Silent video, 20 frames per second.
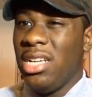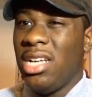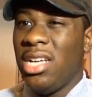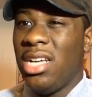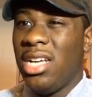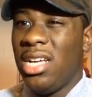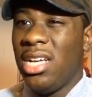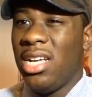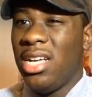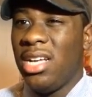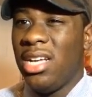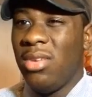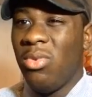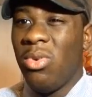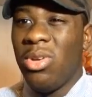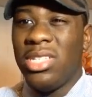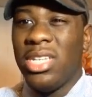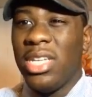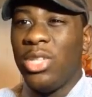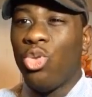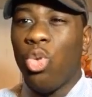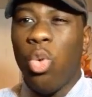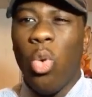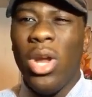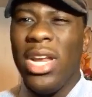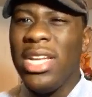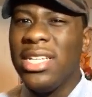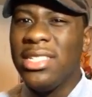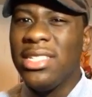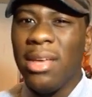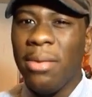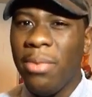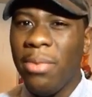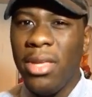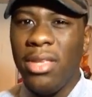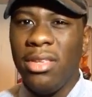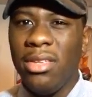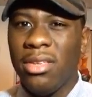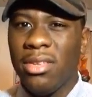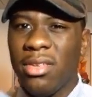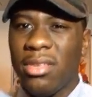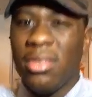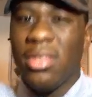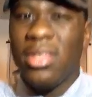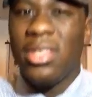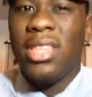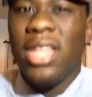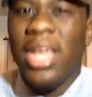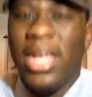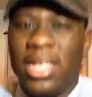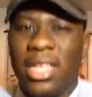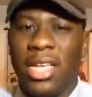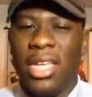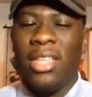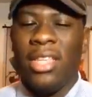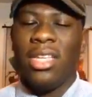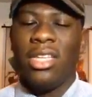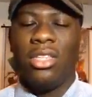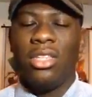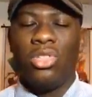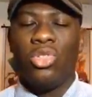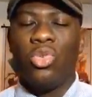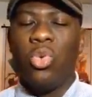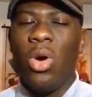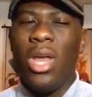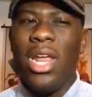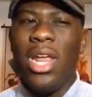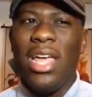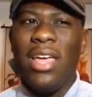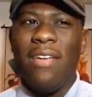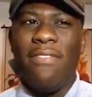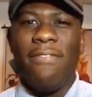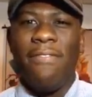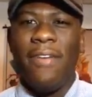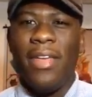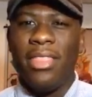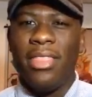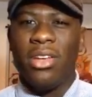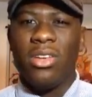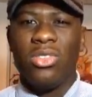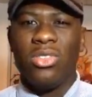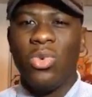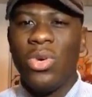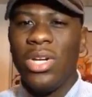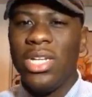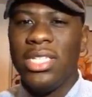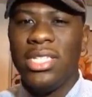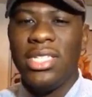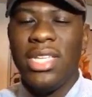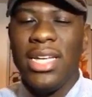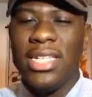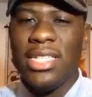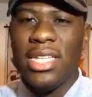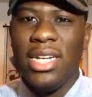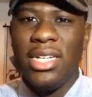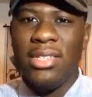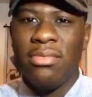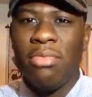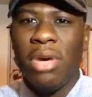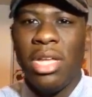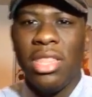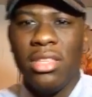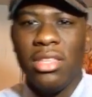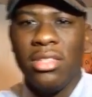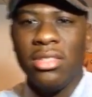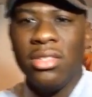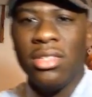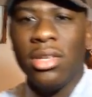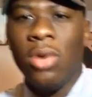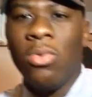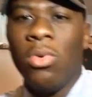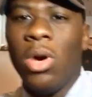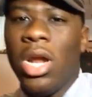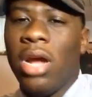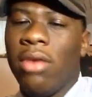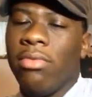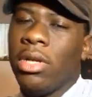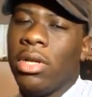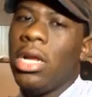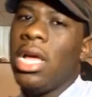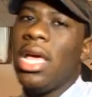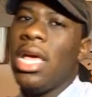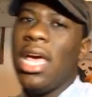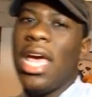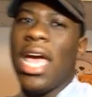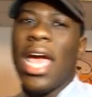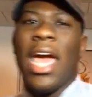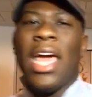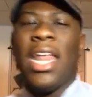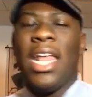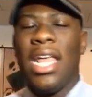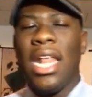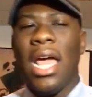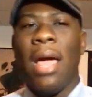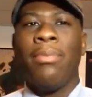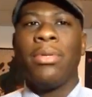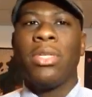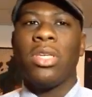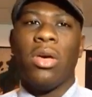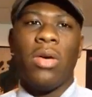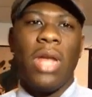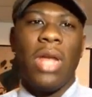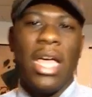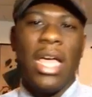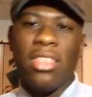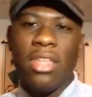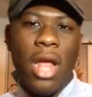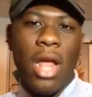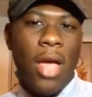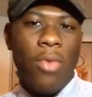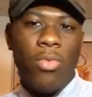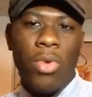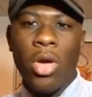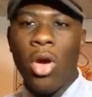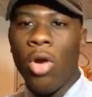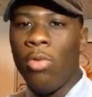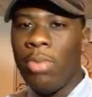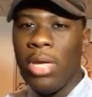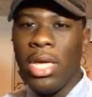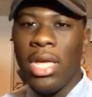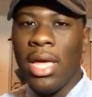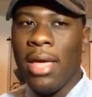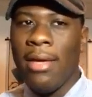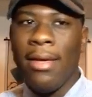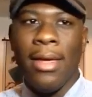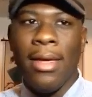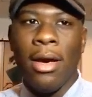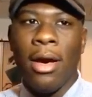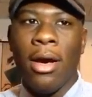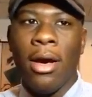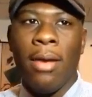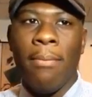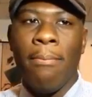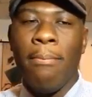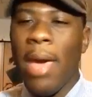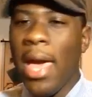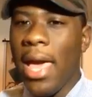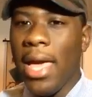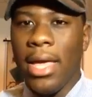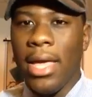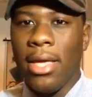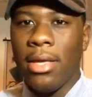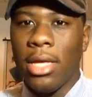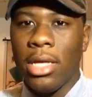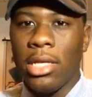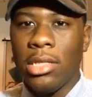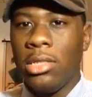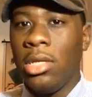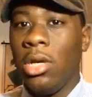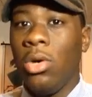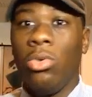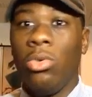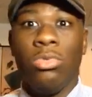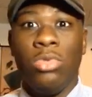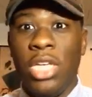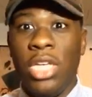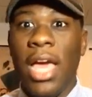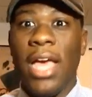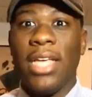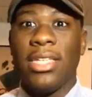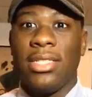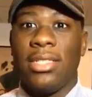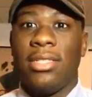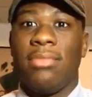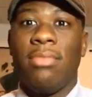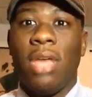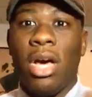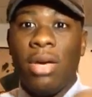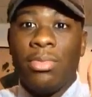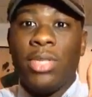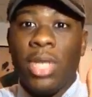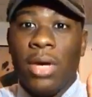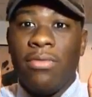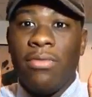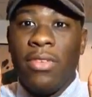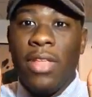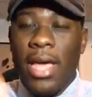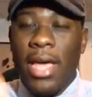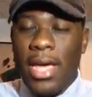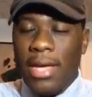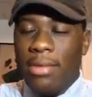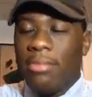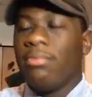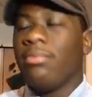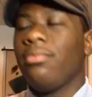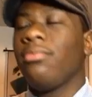I wanna say 20 something? Like either the 25th or the 26th of this month or whatever. And then the episode after that, we're gonna be in May. So, yes, thumbs up for that.